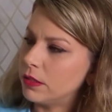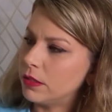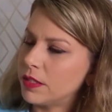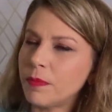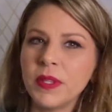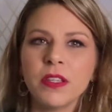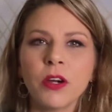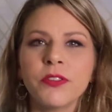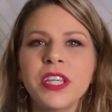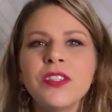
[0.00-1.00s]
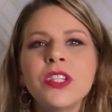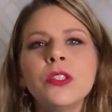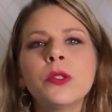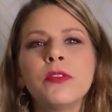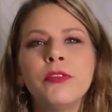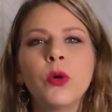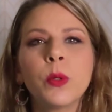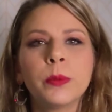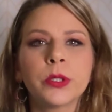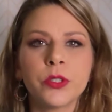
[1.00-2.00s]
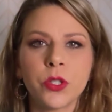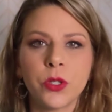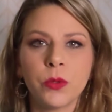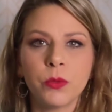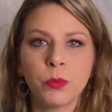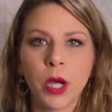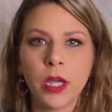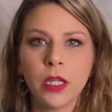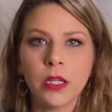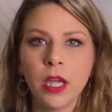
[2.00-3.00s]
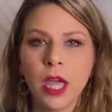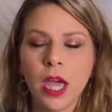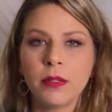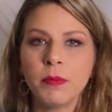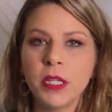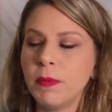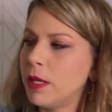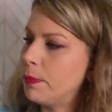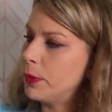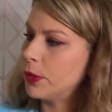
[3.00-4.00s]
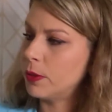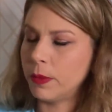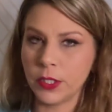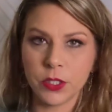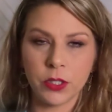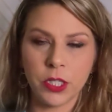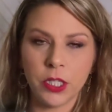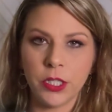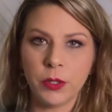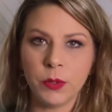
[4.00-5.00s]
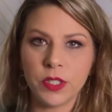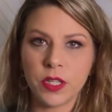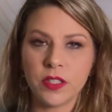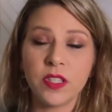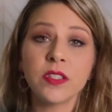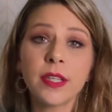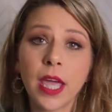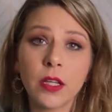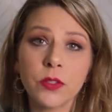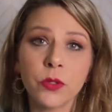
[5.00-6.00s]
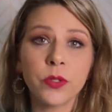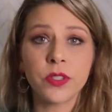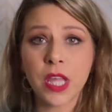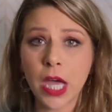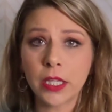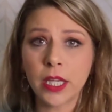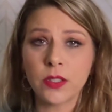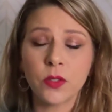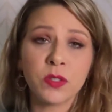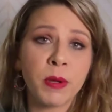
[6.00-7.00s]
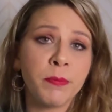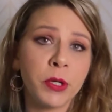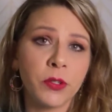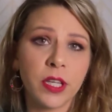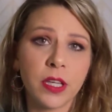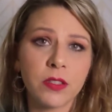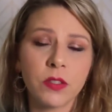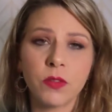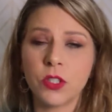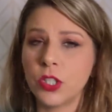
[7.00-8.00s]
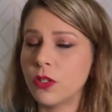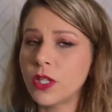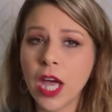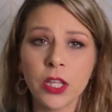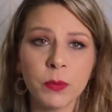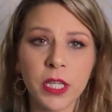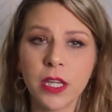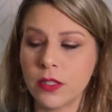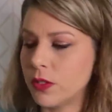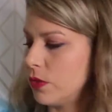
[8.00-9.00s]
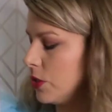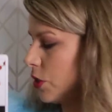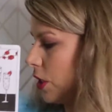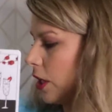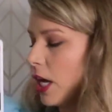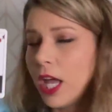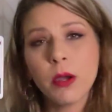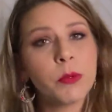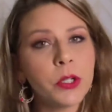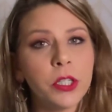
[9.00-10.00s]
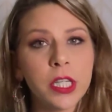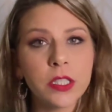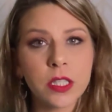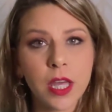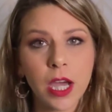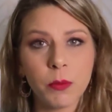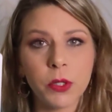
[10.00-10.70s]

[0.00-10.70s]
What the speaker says: Something are things to look forward to, right? And many people are wondering, you know, is this canceled? Is that canceled? Is my birthday canceled this year? Is Halloween canceled this year? And we're going to get to that.